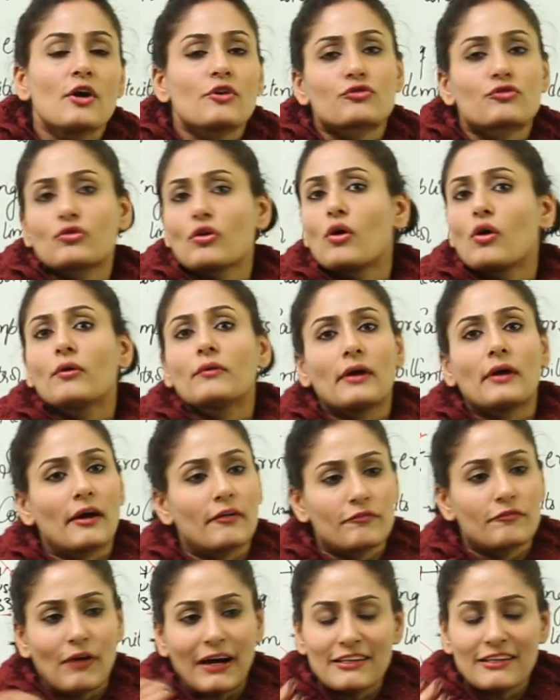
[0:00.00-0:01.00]
So
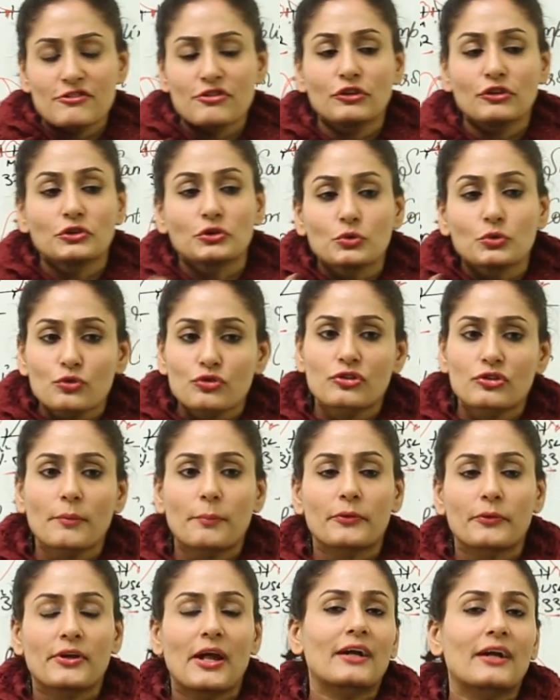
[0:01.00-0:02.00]
once you use the
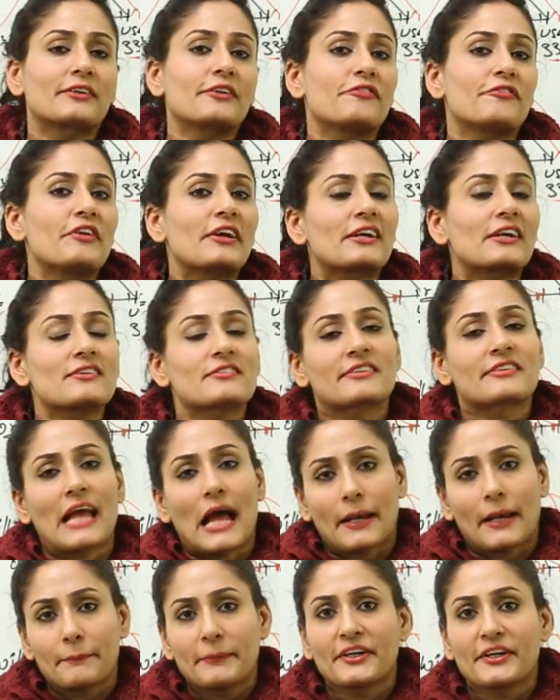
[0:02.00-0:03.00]
product, the figures
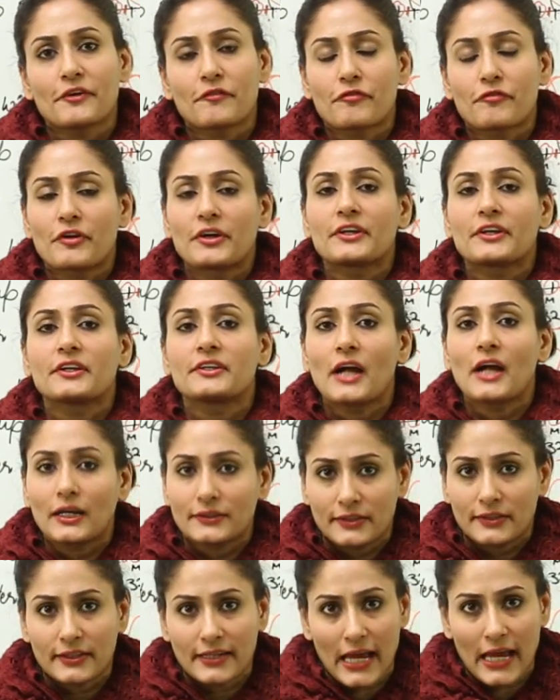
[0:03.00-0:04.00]
can be different, the data